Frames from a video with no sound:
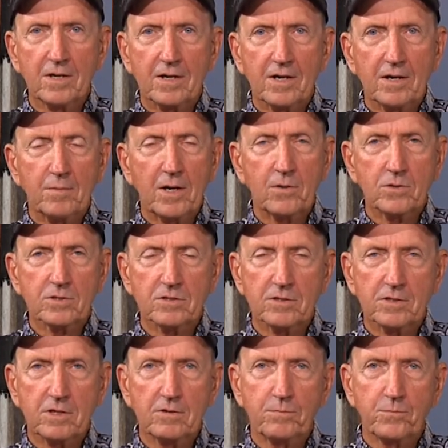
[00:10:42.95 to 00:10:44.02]
And I'm always
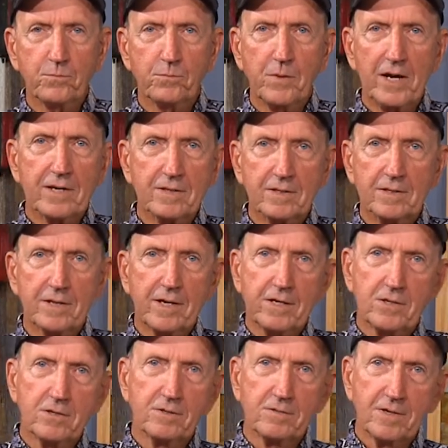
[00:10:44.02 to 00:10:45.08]
you know back in the
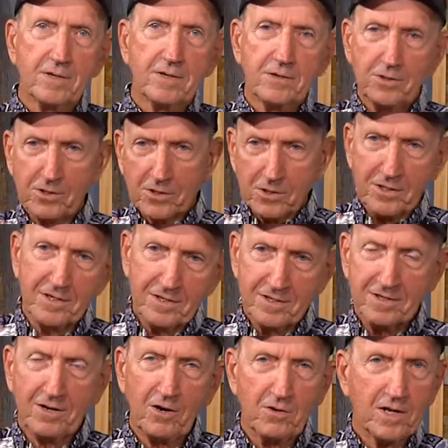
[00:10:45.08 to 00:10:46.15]
day you'd you'd cut it
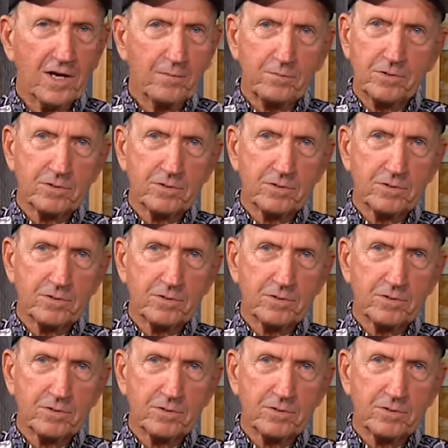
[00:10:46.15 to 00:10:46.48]
and all that,